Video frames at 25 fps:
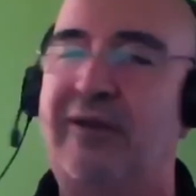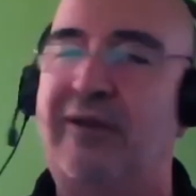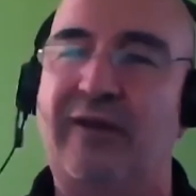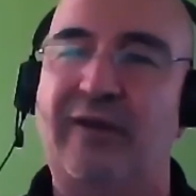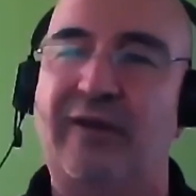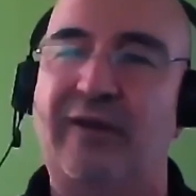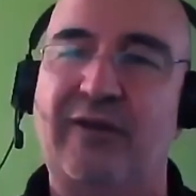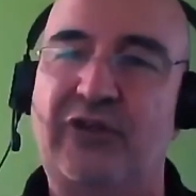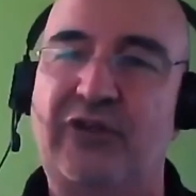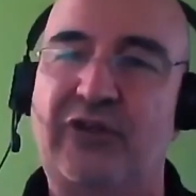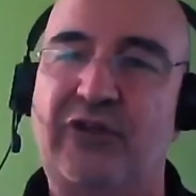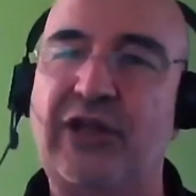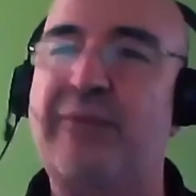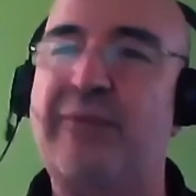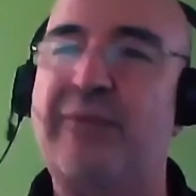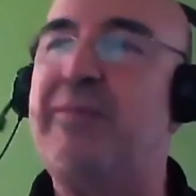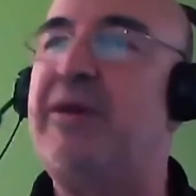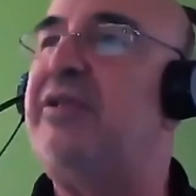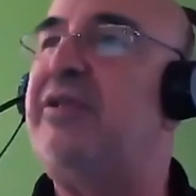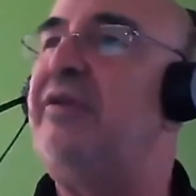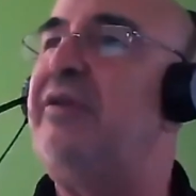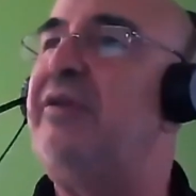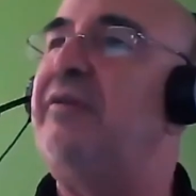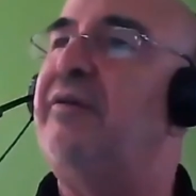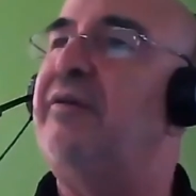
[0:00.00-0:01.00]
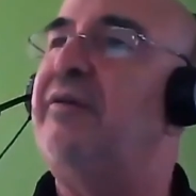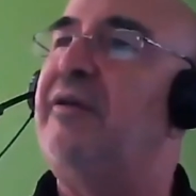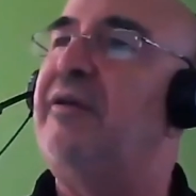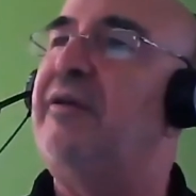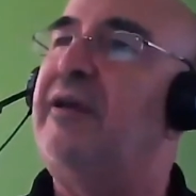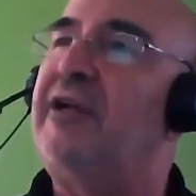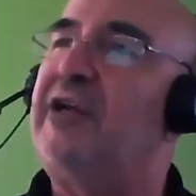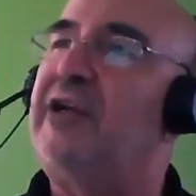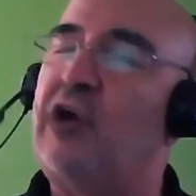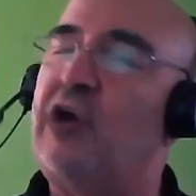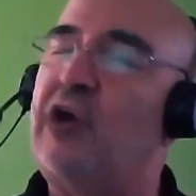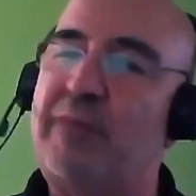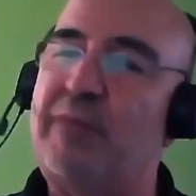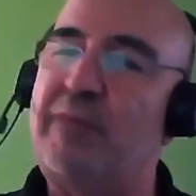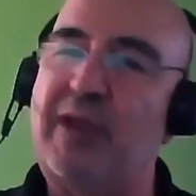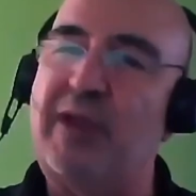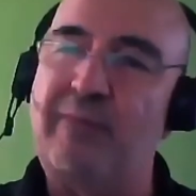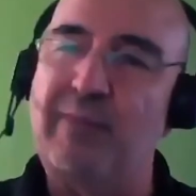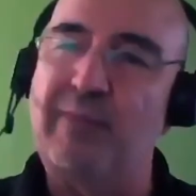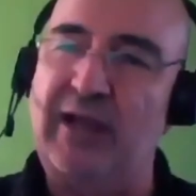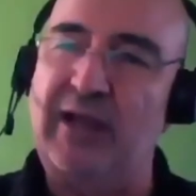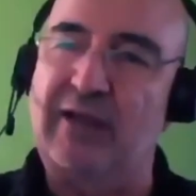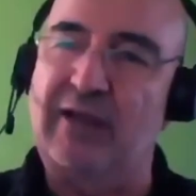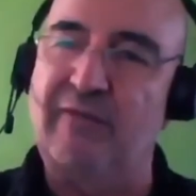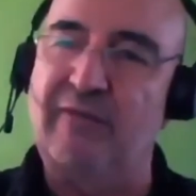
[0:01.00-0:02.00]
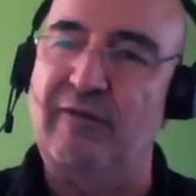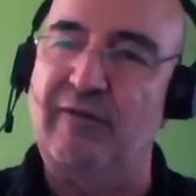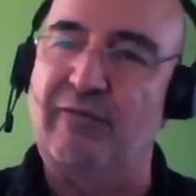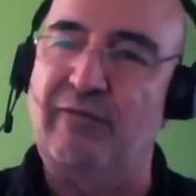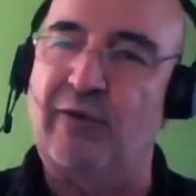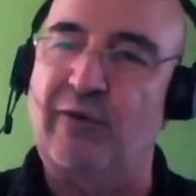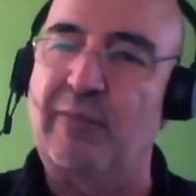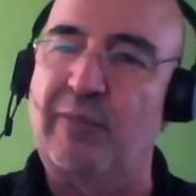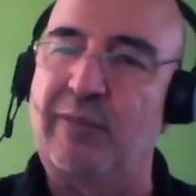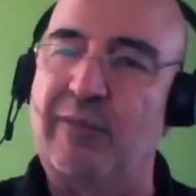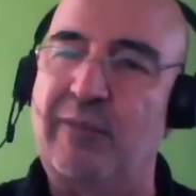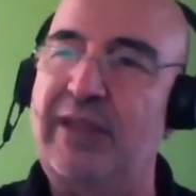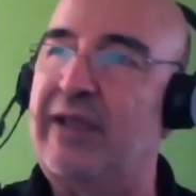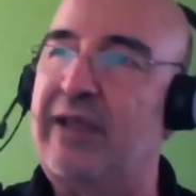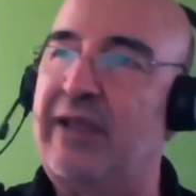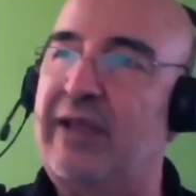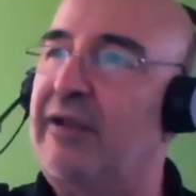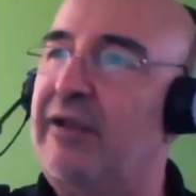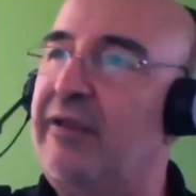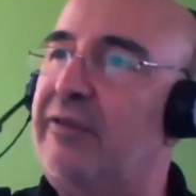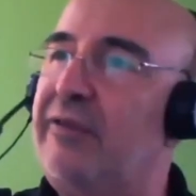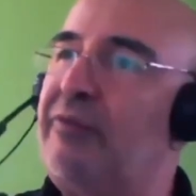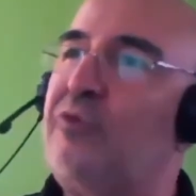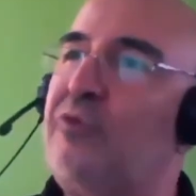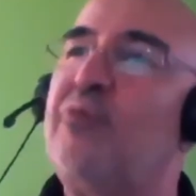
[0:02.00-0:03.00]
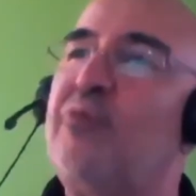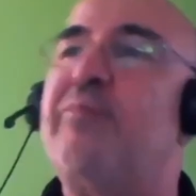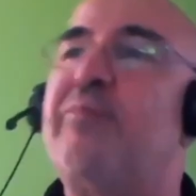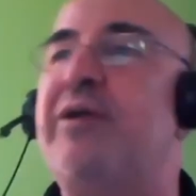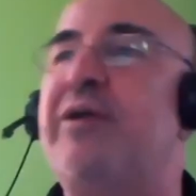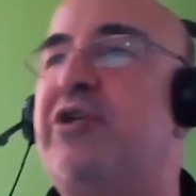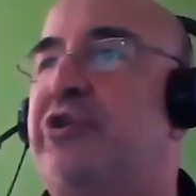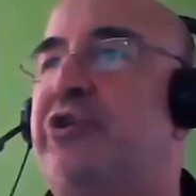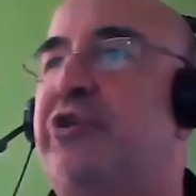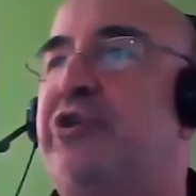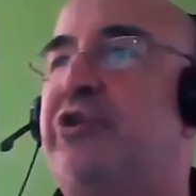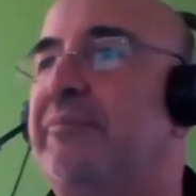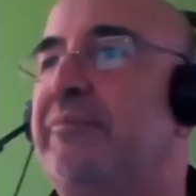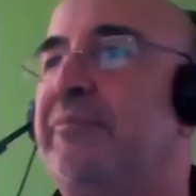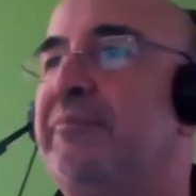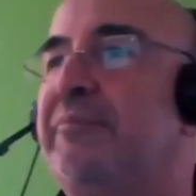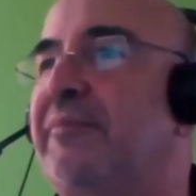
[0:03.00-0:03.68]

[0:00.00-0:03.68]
Germany, coming back from Netherlands to Belgium.